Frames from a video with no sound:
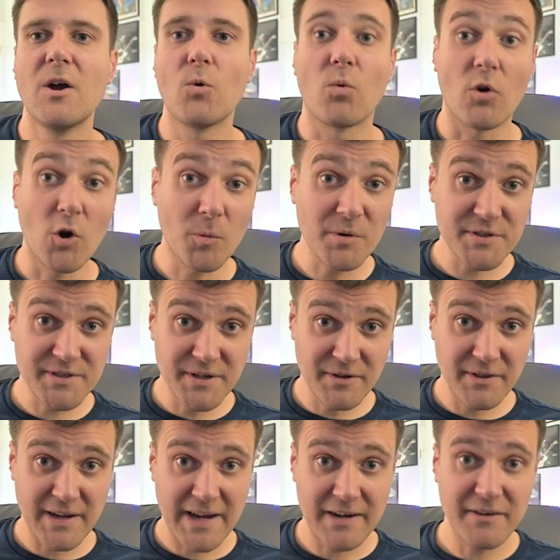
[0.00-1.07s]
we're almost near
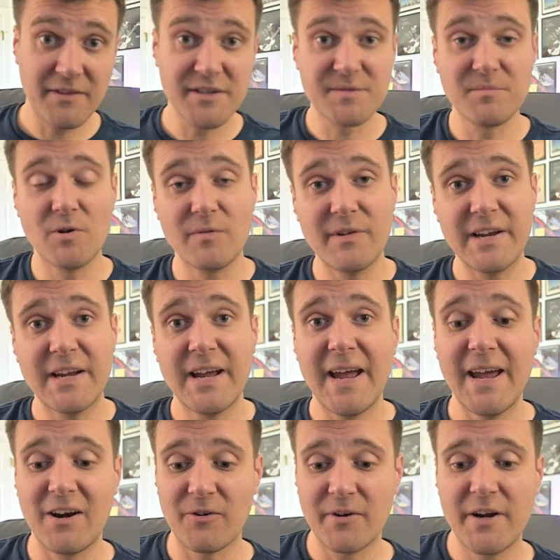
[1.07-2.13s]
the end of this movie,
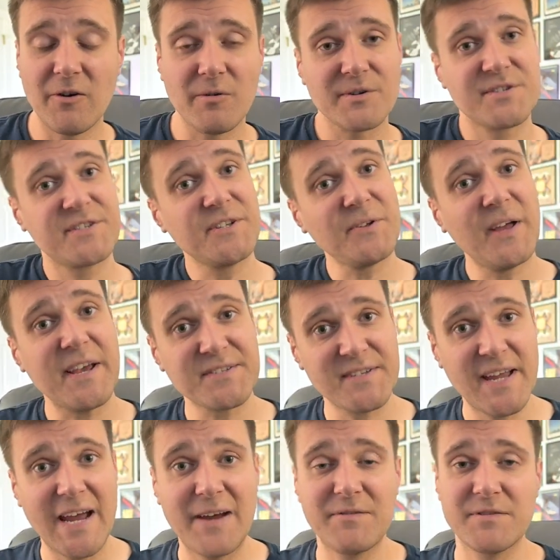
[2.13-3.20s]
and our hero still has
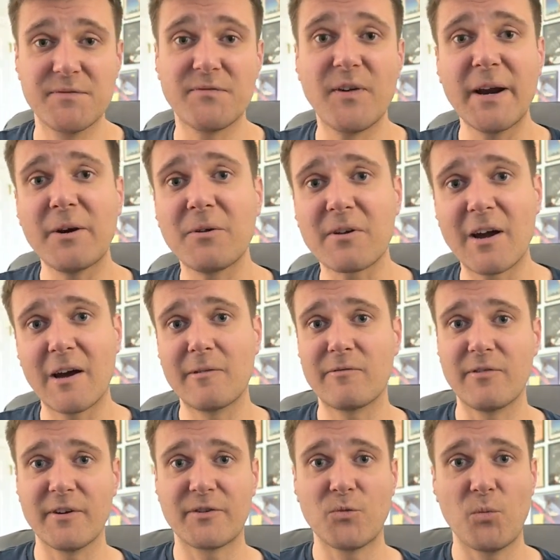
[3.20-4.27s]
to have his final
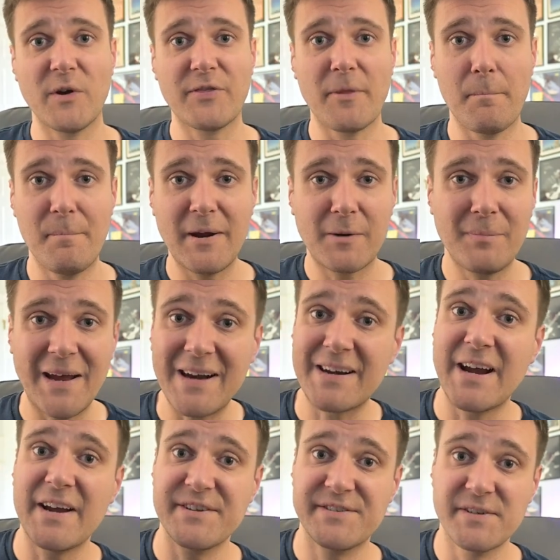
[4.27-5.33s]
conflict with the big bad
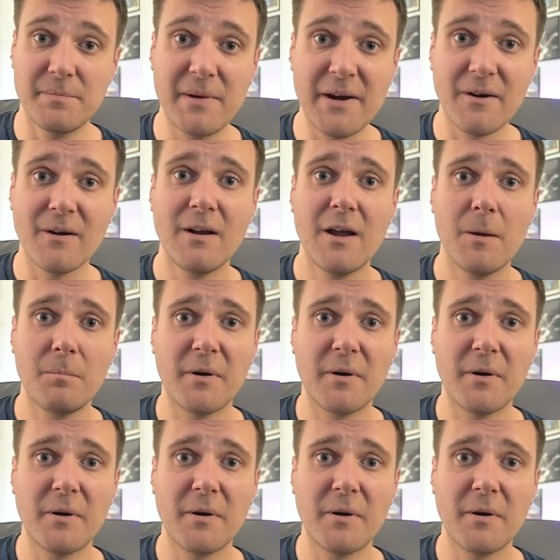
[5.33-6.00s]
guy Zamir.